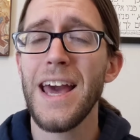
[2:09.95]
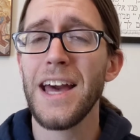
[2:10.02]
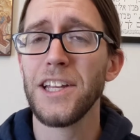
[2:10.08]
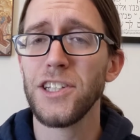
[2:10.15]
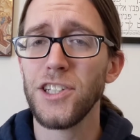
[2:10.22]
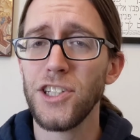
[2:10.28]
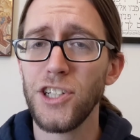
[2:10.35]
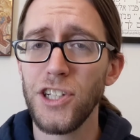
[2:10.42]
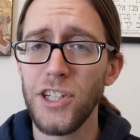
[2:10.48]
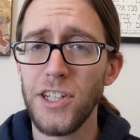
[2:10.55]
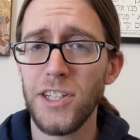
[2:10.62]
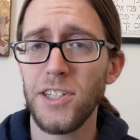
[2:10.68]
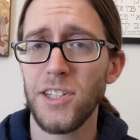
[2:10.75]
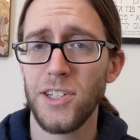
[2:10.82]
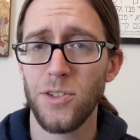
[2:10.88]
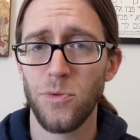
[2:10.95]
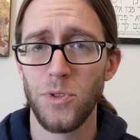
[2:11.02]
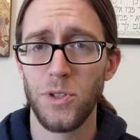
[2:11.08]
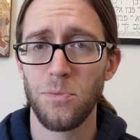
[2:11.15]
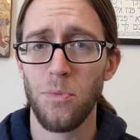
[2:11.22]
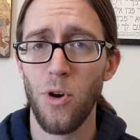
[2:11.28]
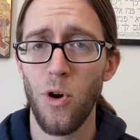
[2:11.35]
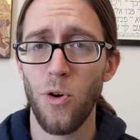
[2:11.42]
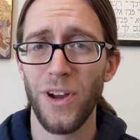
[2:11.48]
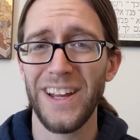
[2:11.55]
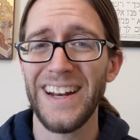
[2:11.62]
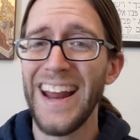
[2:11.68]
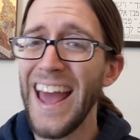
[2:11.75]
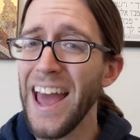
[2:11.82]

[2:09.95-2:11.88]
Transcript: As Jesus was broken,